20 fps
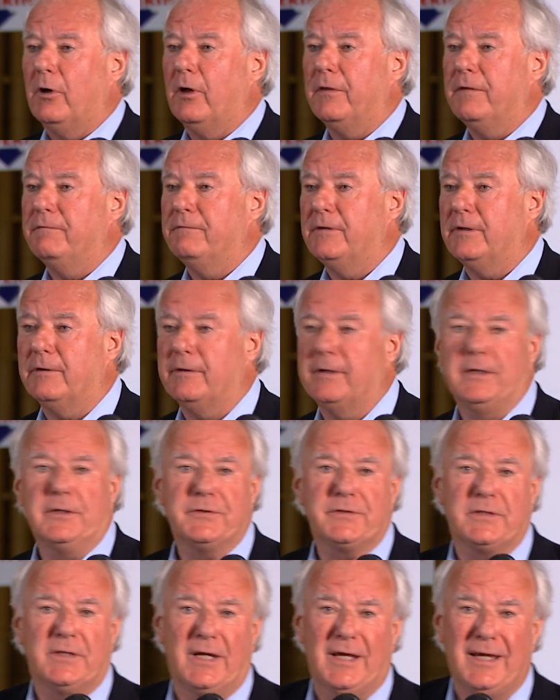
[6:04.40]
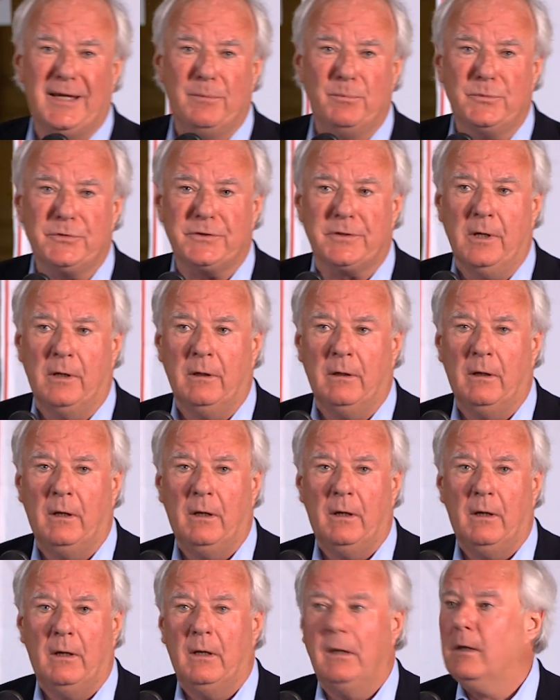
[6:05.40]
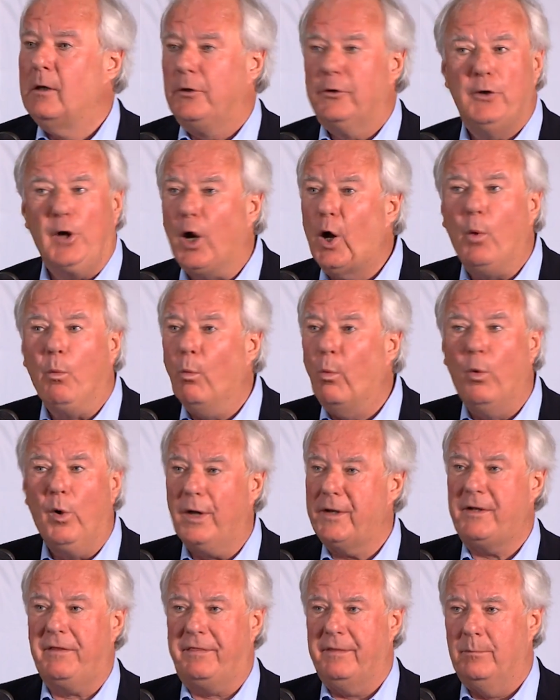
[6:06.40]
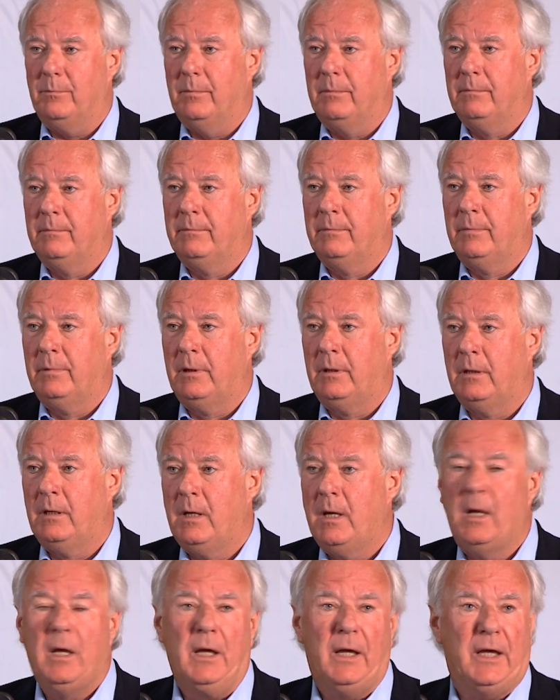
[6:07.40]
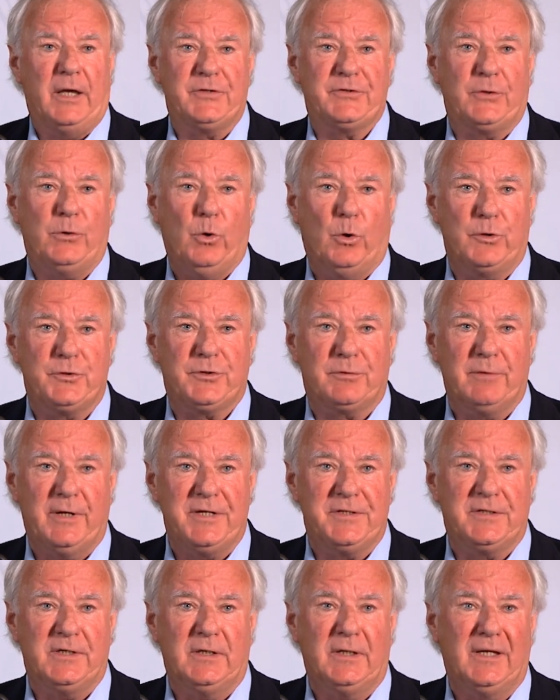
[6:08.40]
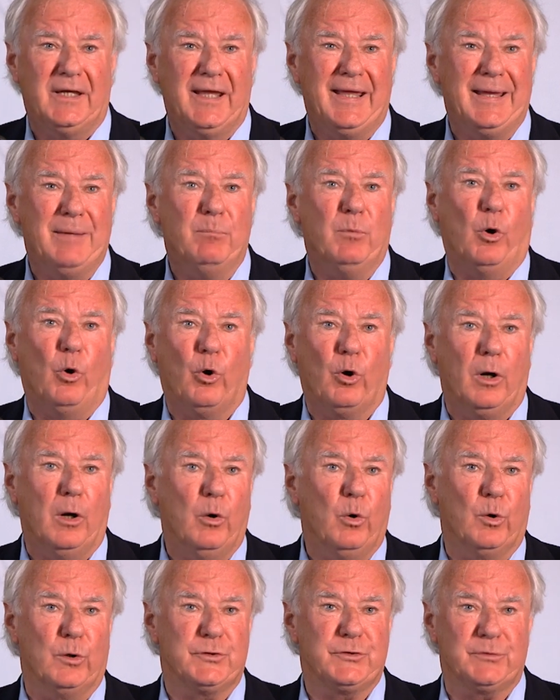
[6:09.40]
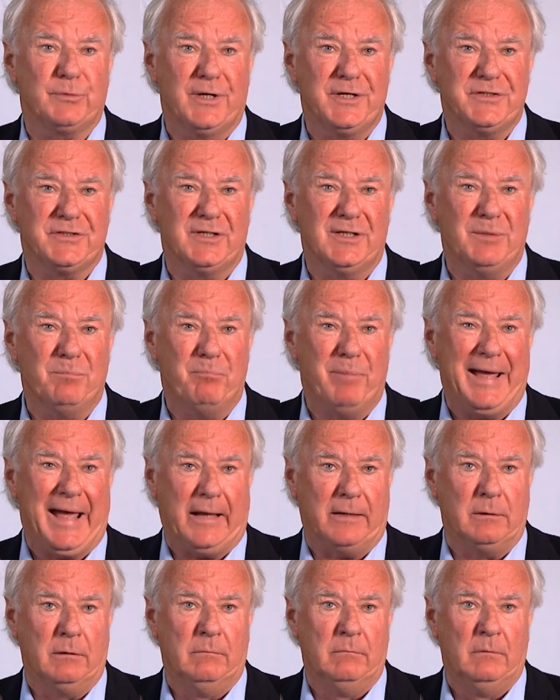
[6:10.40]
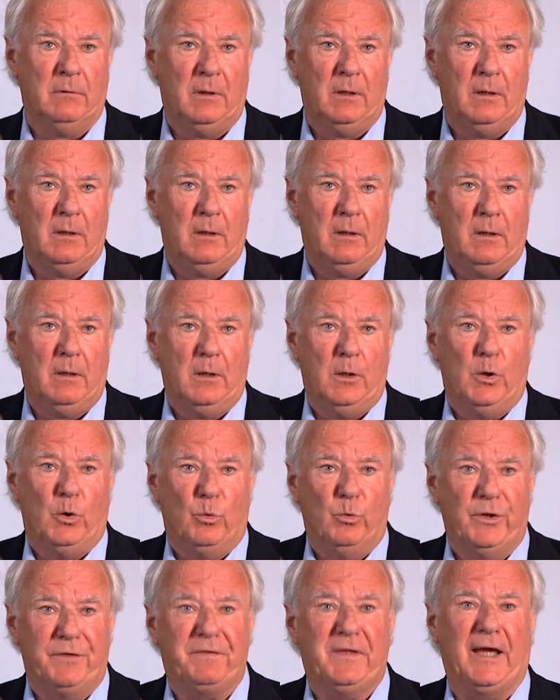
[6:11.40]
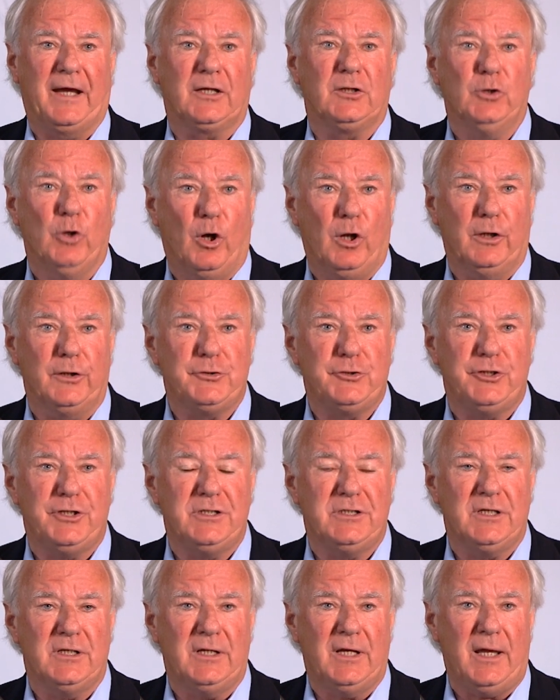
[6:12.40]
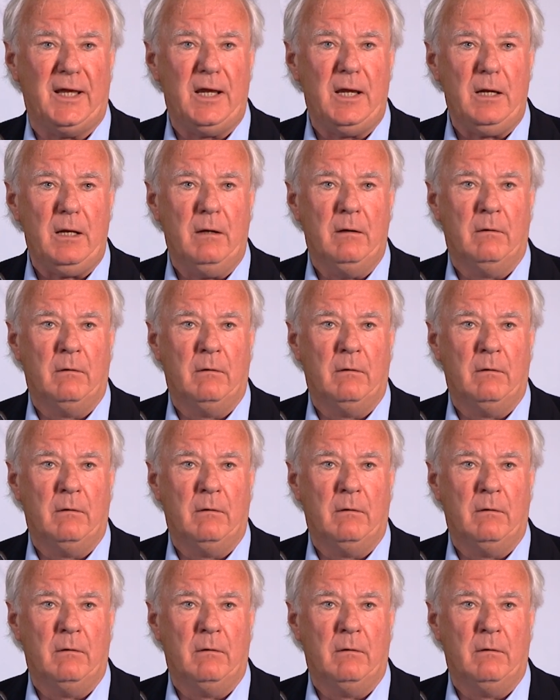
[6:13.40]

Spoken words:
all the various games. Not one of them has a horse racing game or a horse racing bet. With technology today,